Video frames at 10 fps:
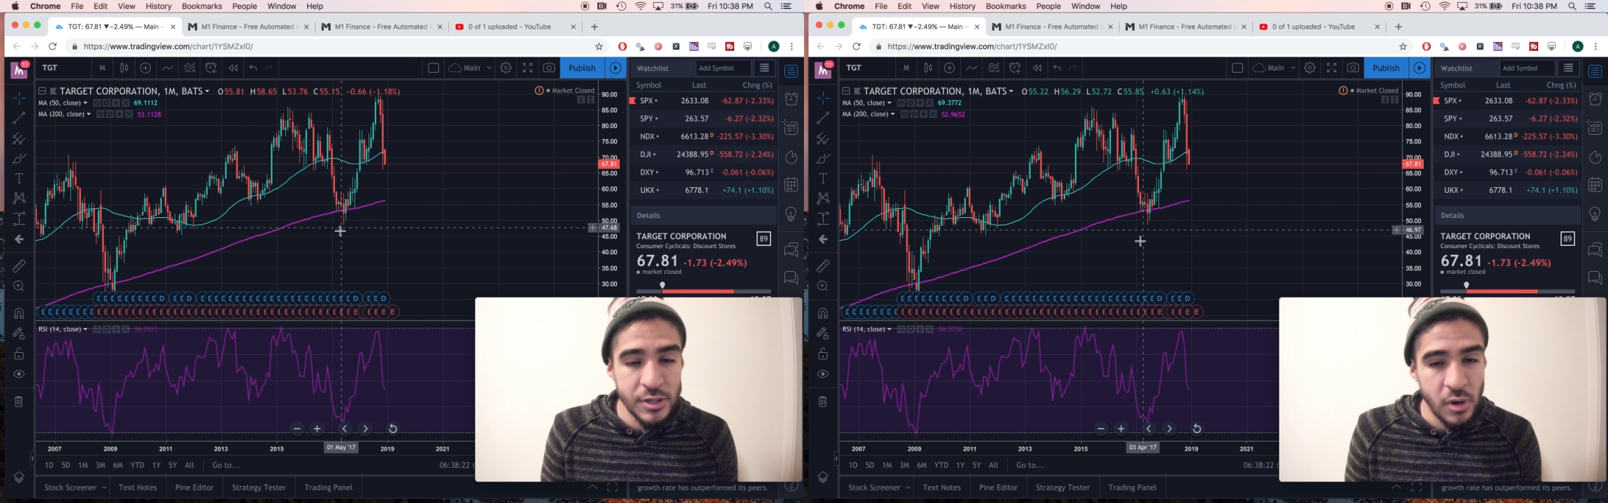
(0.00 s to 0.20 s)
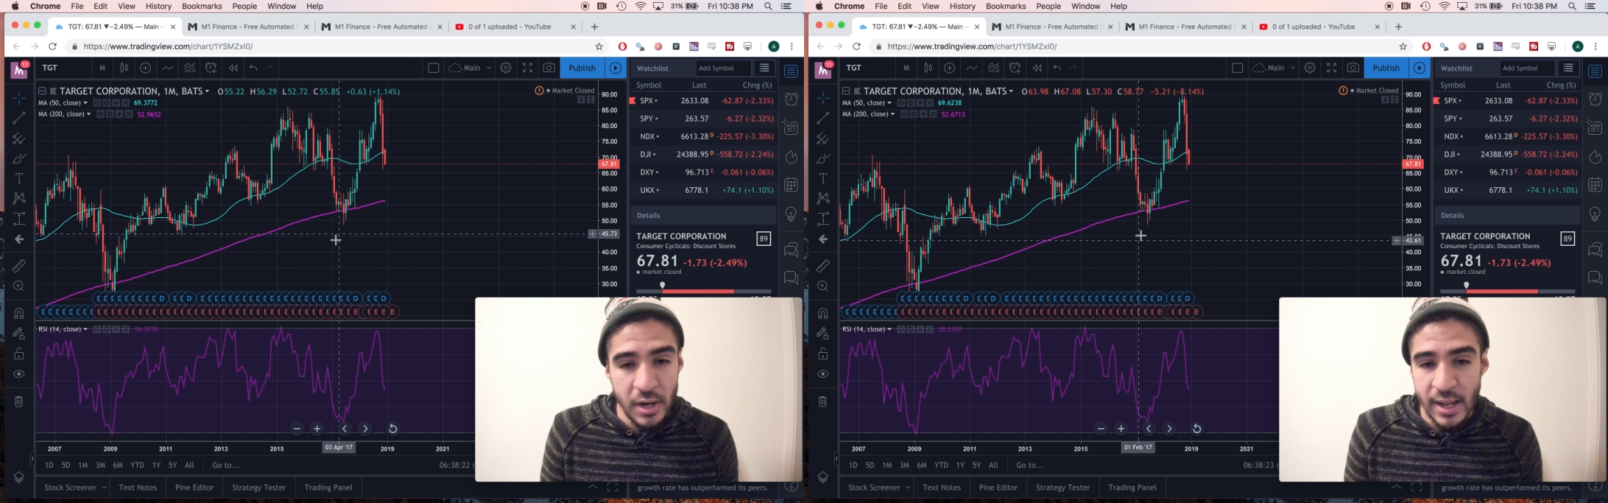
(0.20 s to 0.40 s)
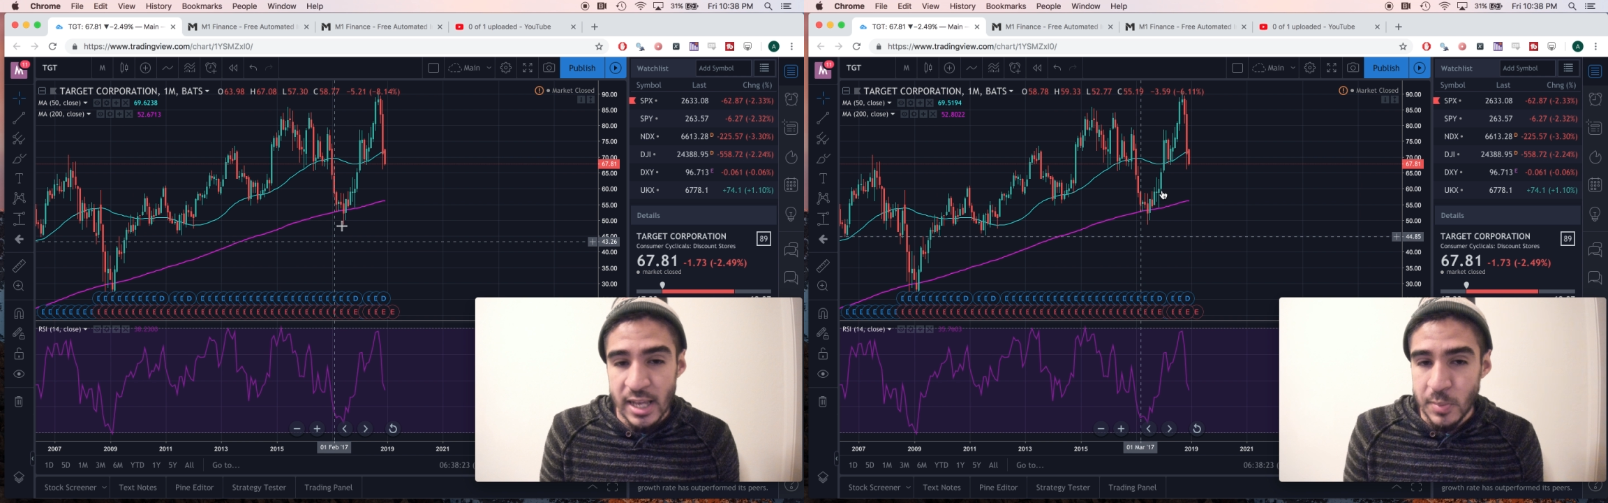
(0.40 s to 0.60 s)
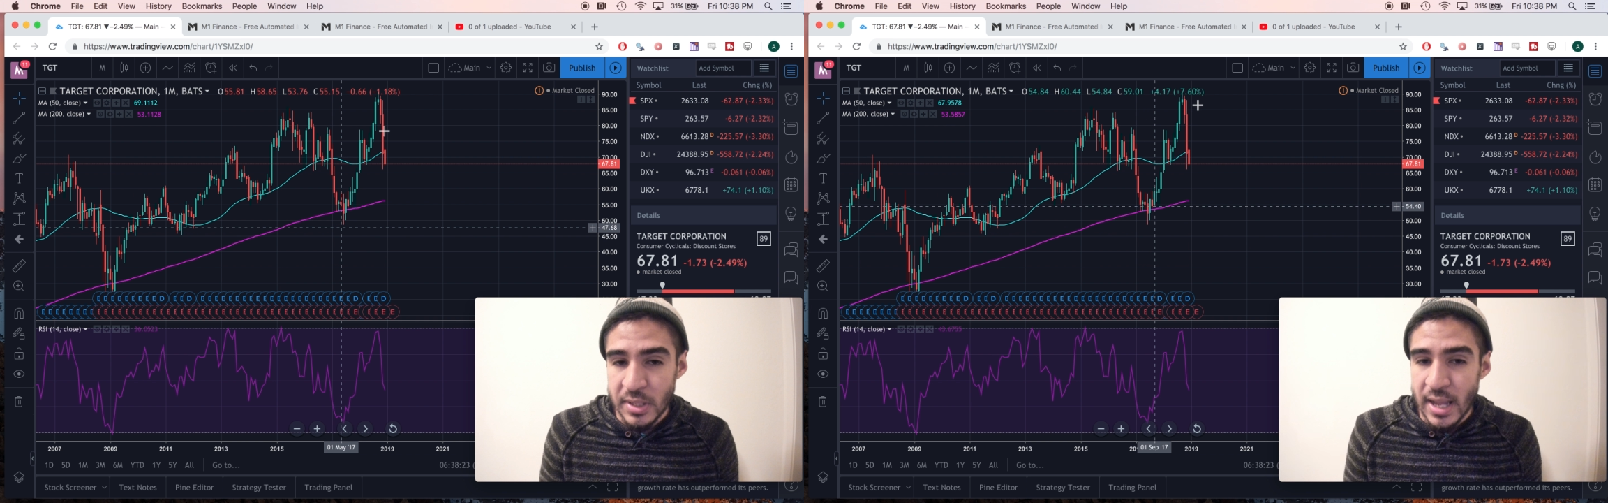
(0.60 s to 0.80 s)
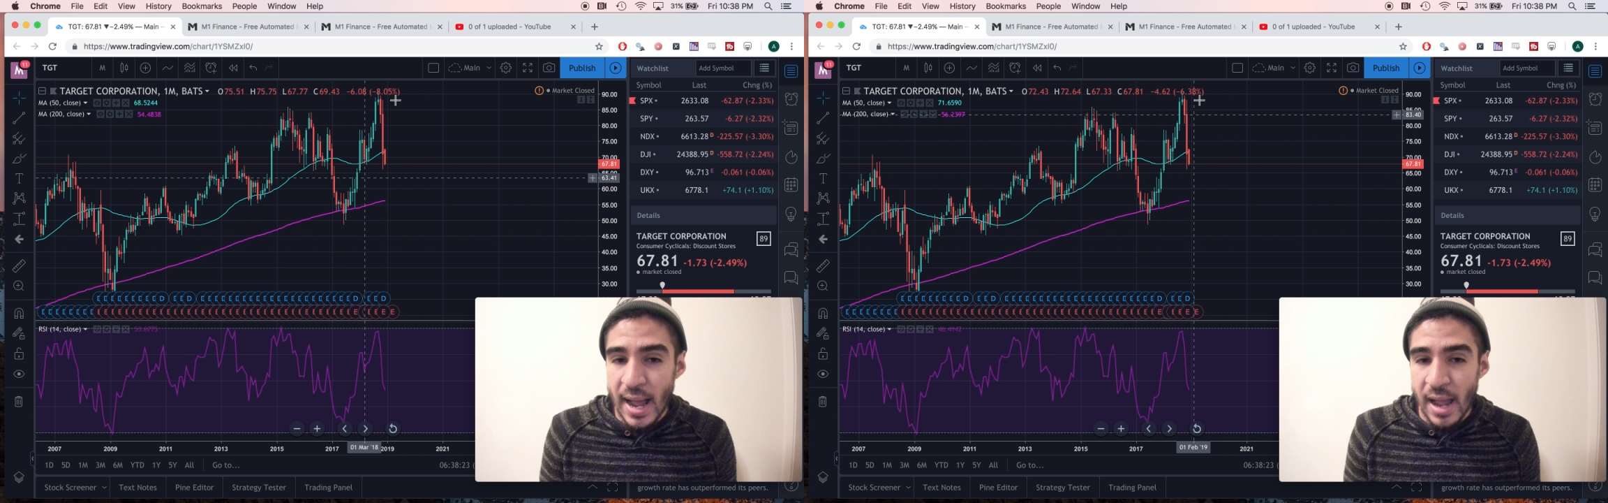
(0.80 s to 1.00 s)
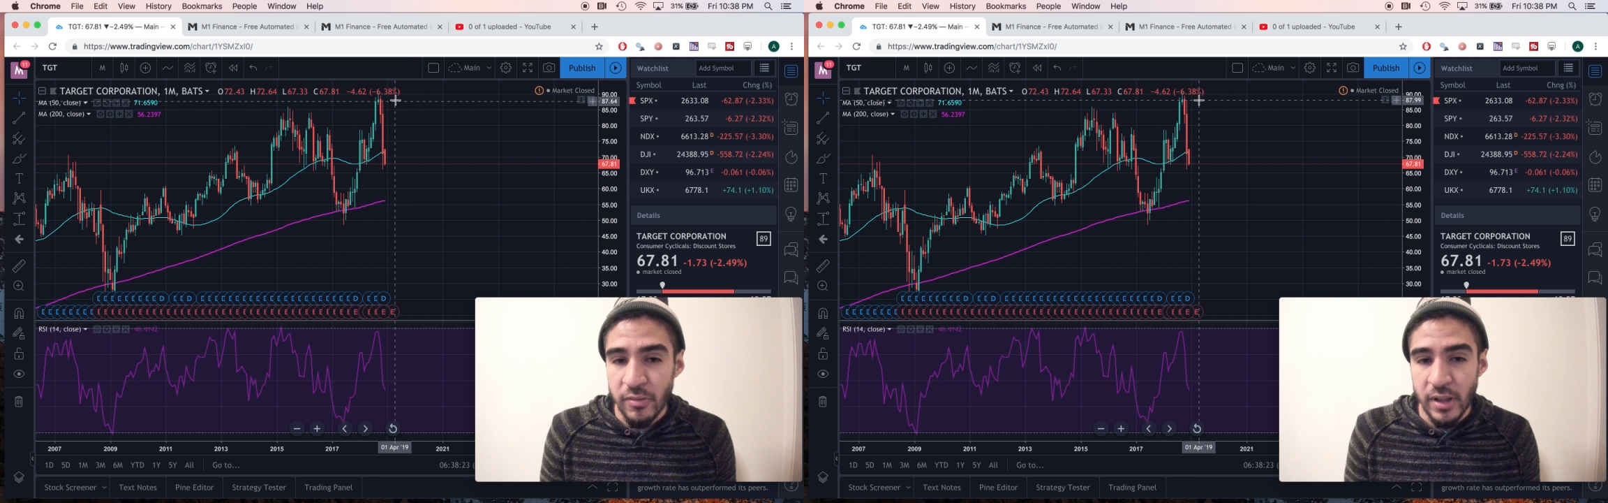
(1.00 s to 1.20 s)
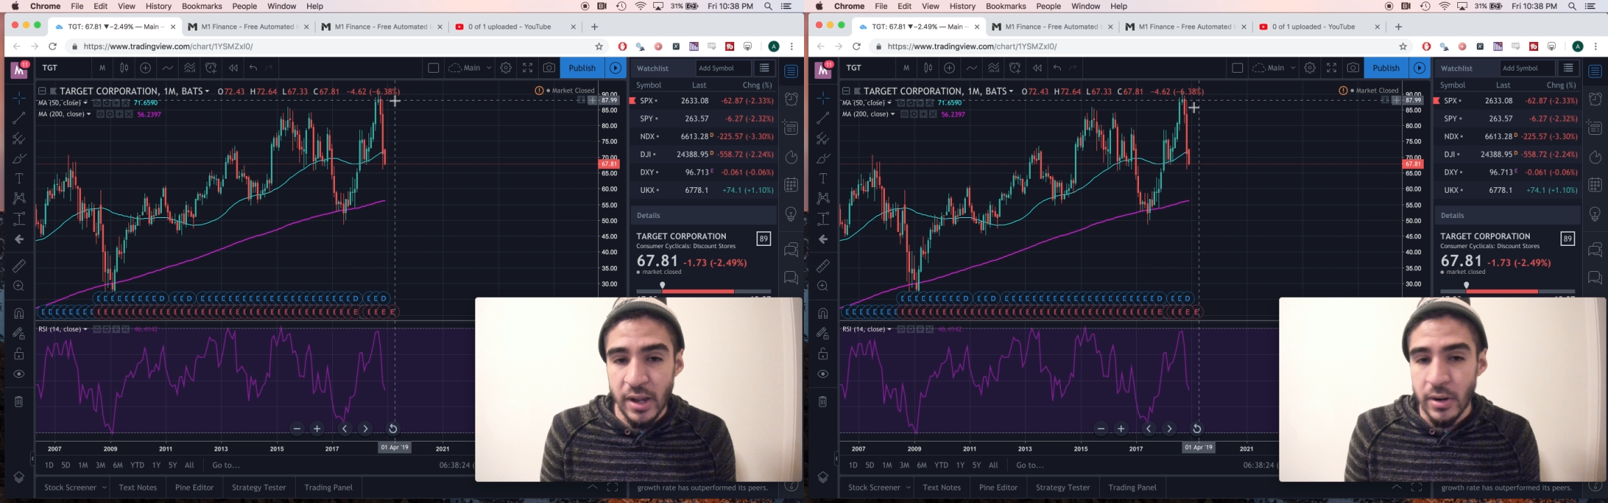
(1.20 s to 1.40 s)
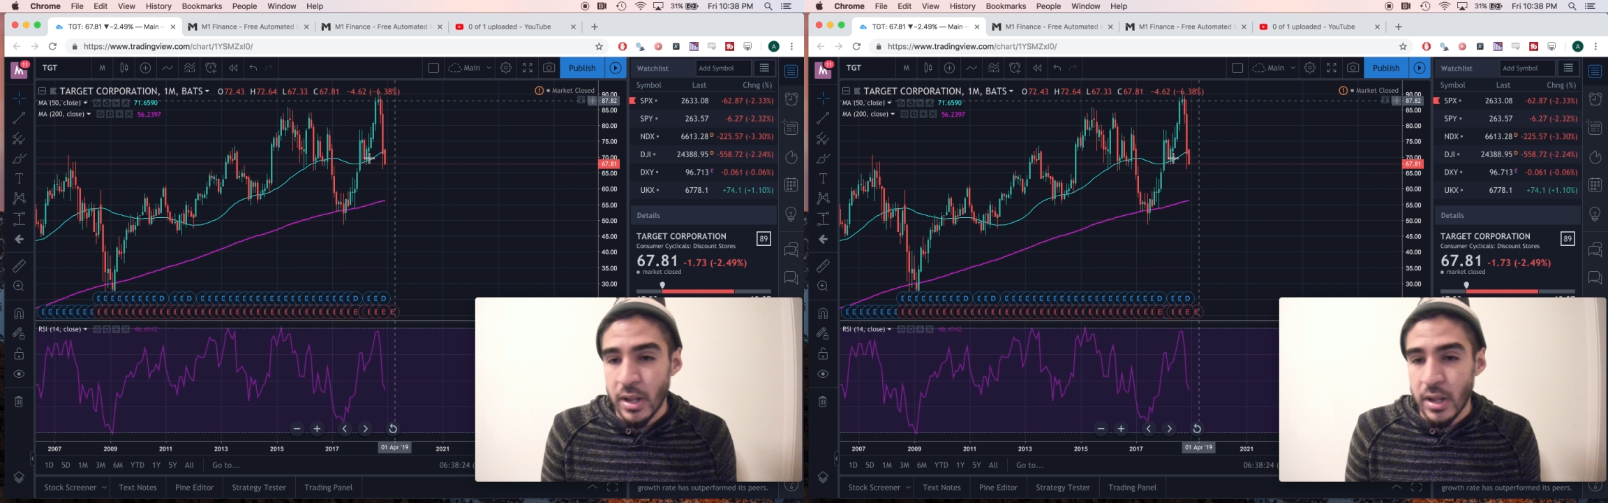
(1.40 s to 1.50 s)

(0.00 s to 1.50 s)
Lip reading: Target has been the high flyer.